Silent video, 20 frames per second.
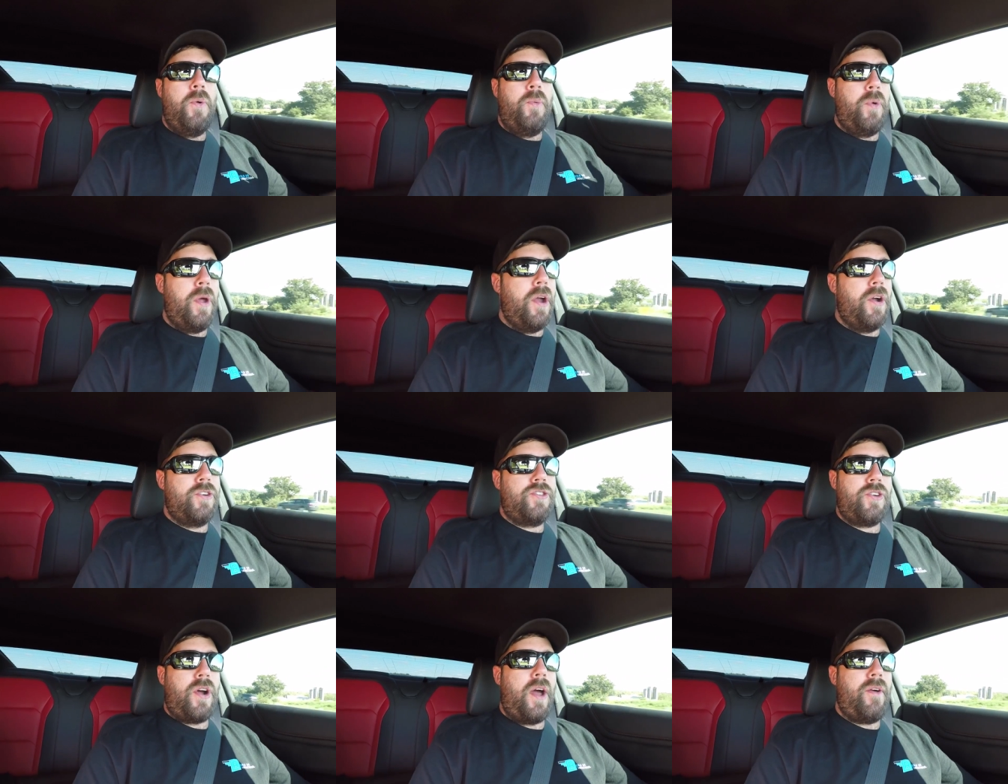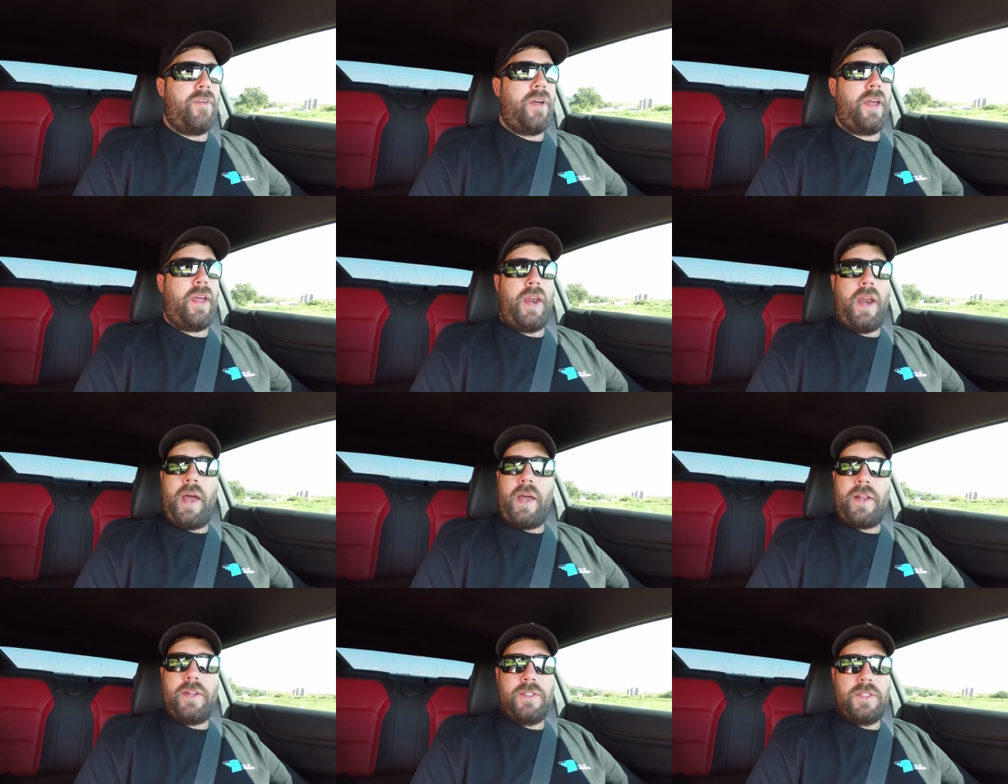We are driving
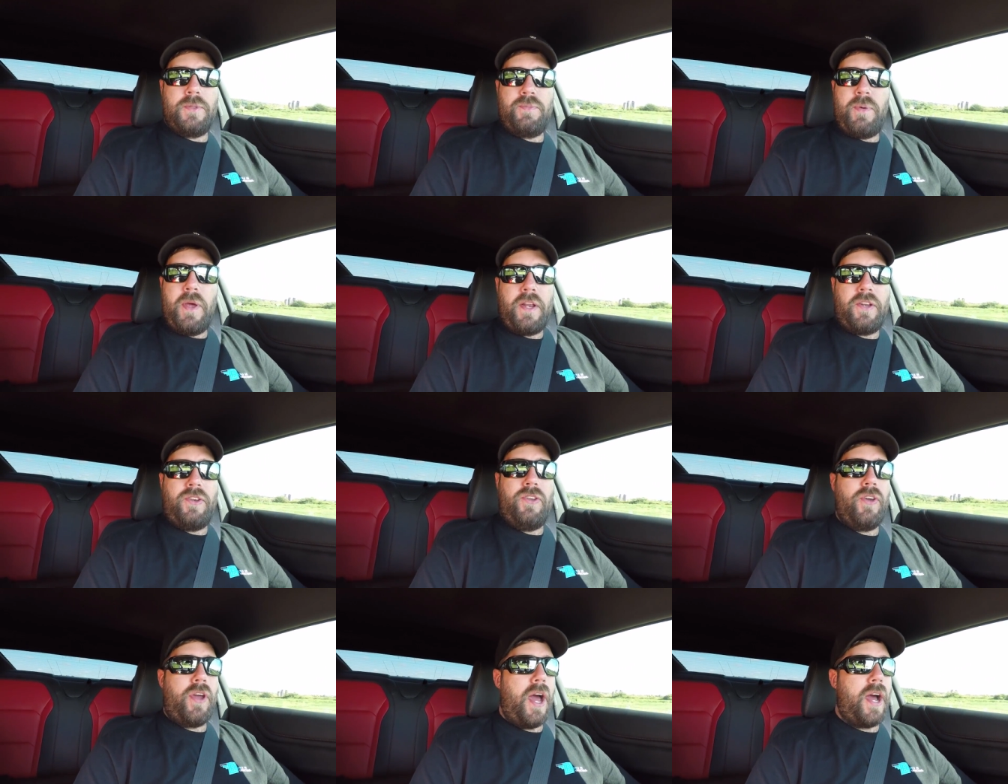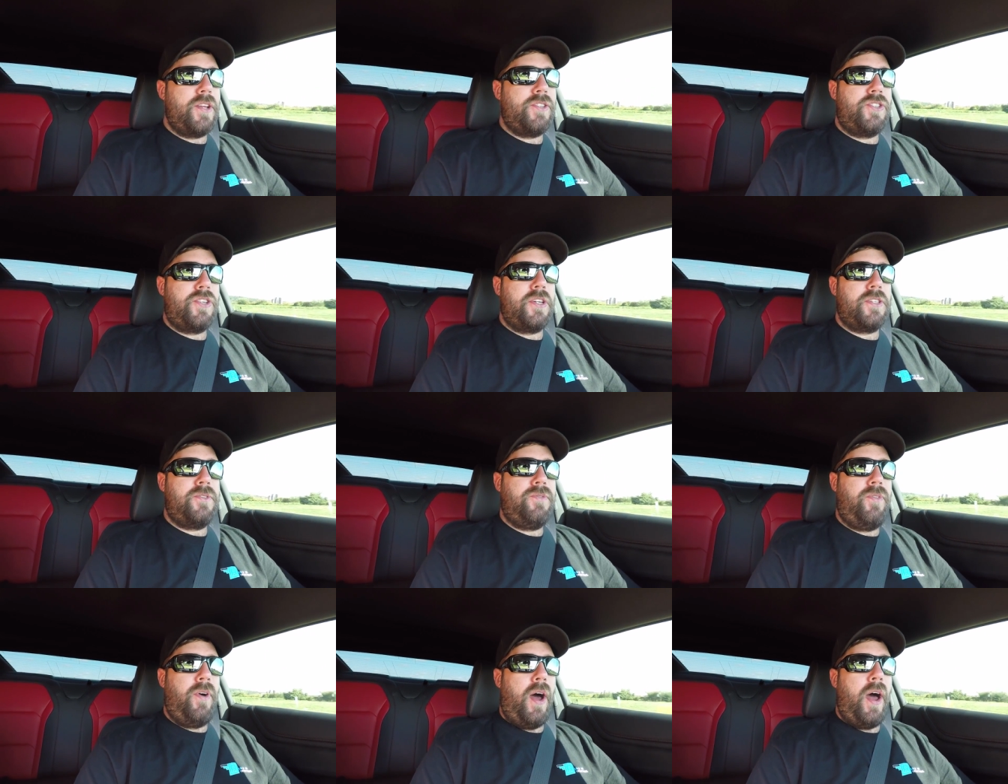and I can speak to you guys
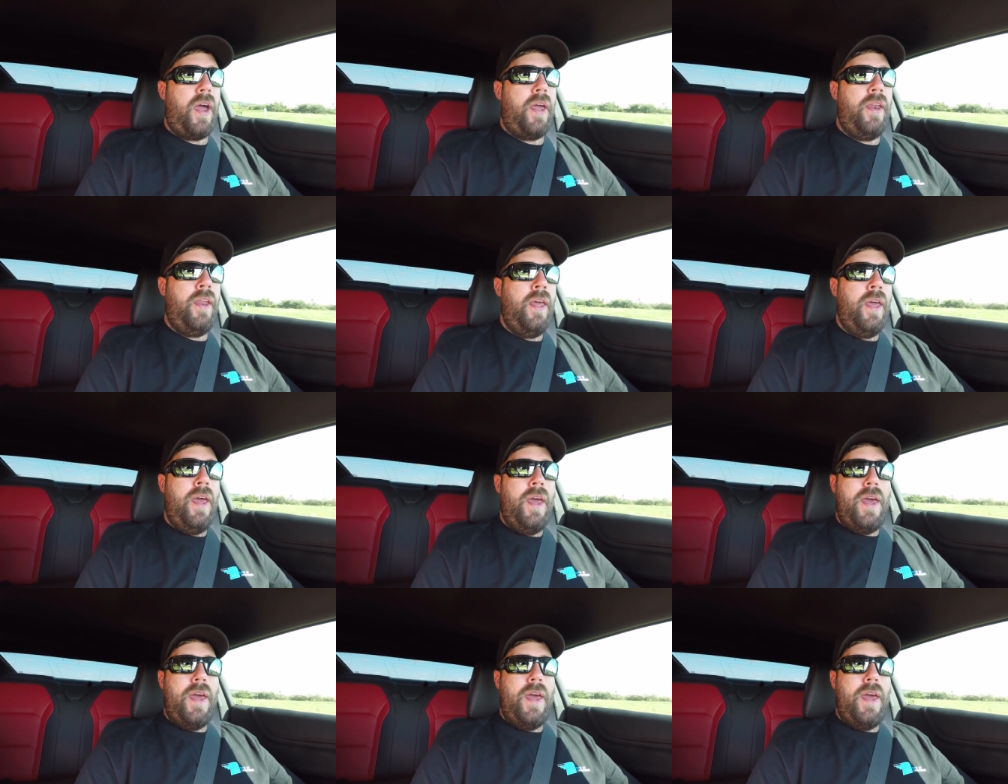just fine.